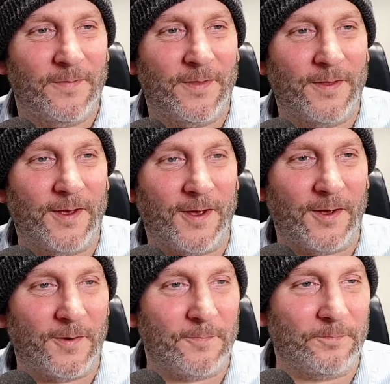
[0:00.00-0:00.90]

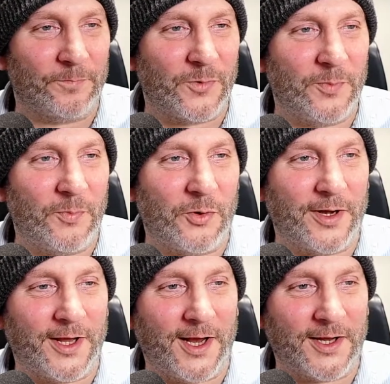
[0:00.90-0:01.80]
Good morning,
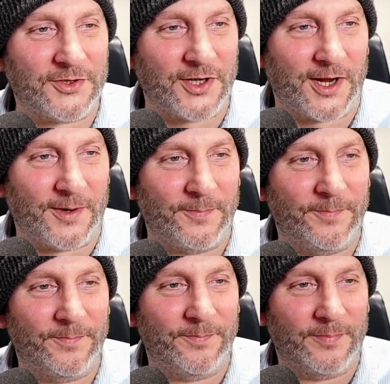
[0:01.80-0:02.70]
Katja.
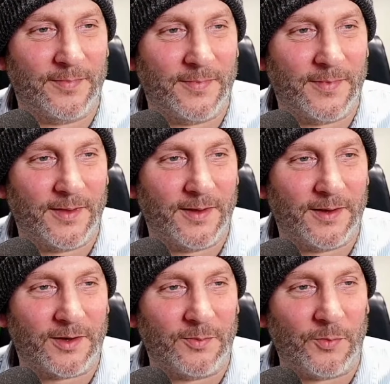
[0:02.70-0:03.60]

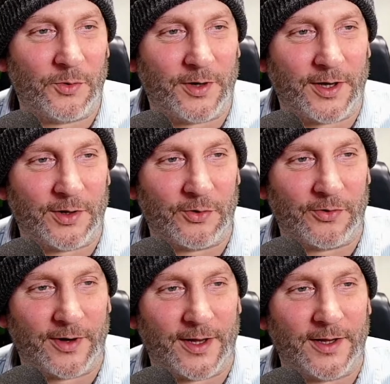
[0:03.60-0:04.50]
Good morning,
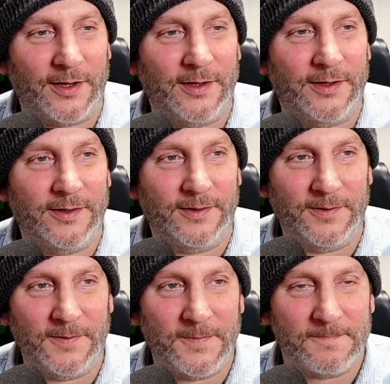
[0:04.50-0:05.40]
Laurie.
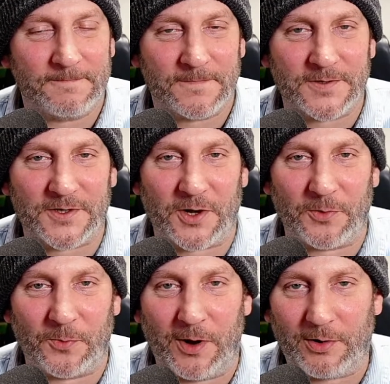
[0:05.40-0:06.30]
So
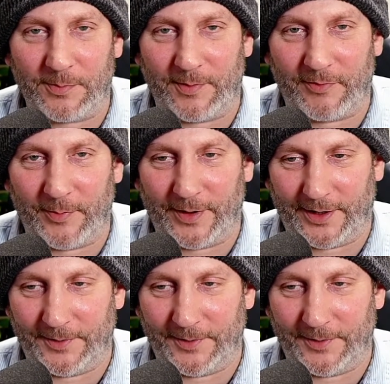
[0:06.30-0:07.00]
welcome everybody.